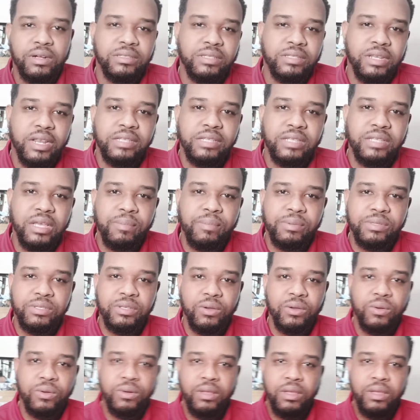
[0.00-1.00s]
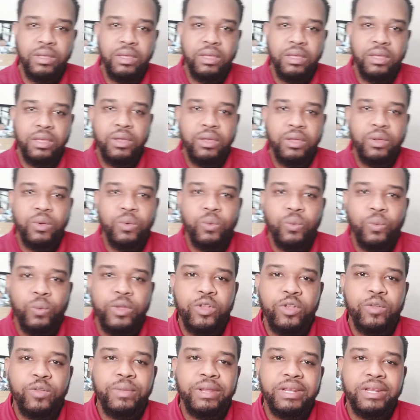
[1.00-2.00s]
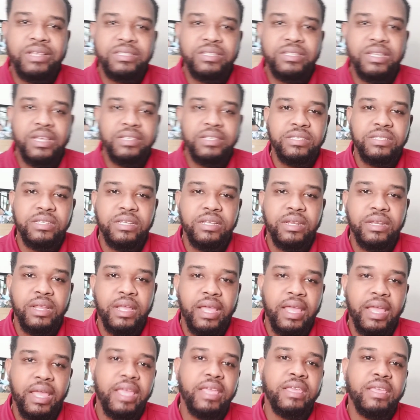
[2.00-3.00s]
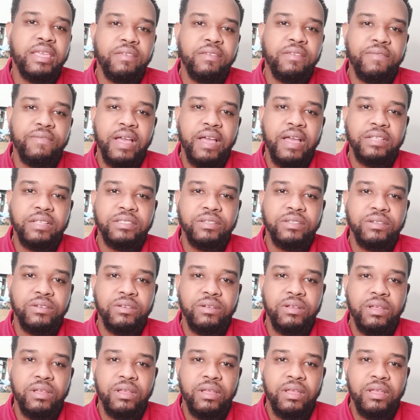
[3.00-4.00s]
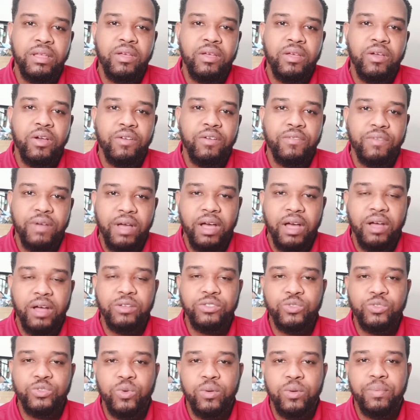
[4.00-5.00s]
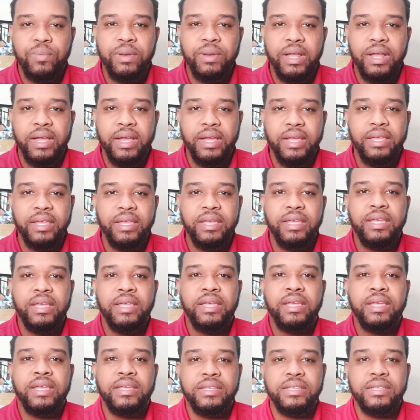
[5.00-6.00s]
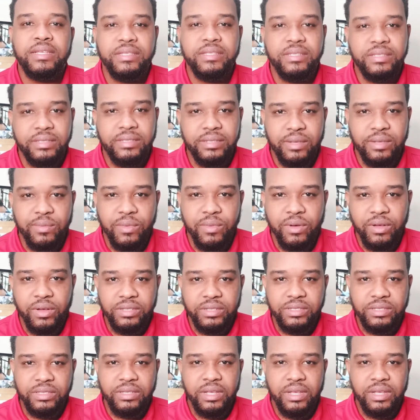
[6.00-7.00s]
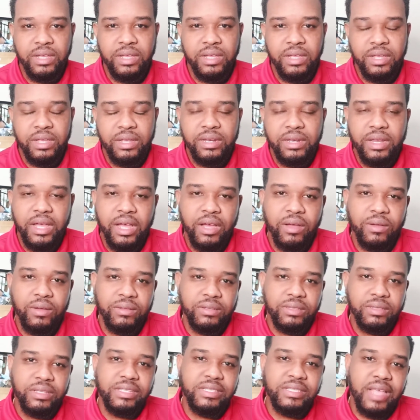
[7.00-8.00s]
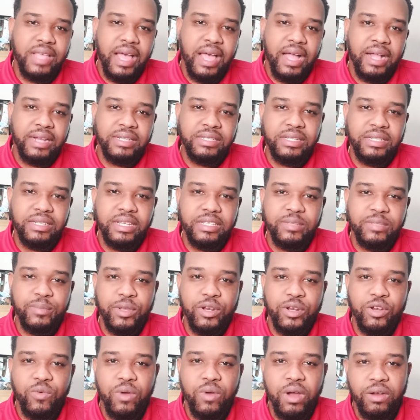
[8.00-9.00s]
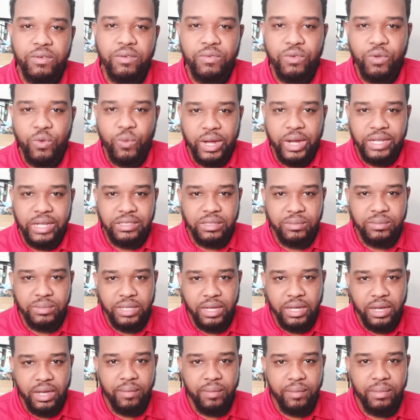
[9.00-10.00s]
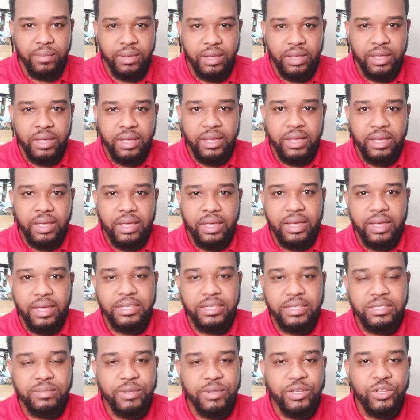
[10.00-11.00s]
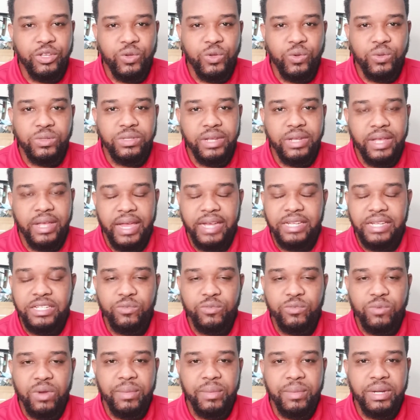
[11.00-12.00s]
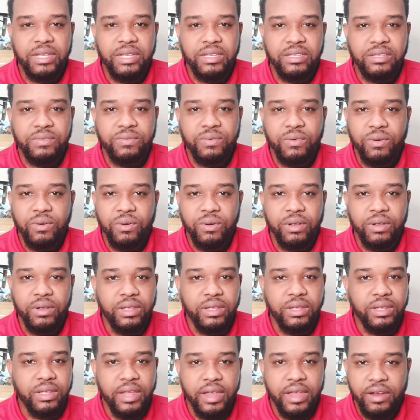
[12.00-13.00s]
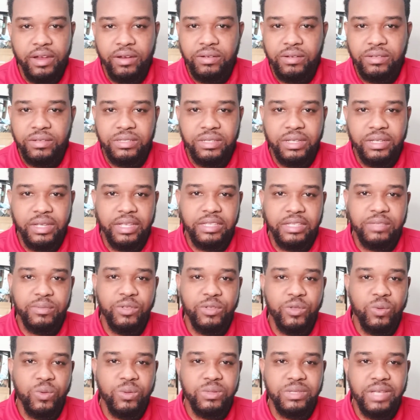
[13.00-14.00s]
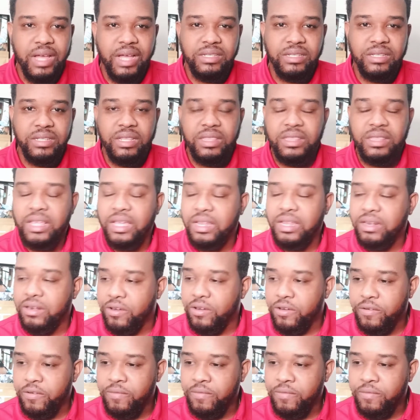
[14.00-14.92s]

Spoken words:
today's episode, we will be discussing a key factor of how to apply sea moss. Now, this algae has been around for quite some time. It's been used in ancient remedies for years. It's been used as a thickener,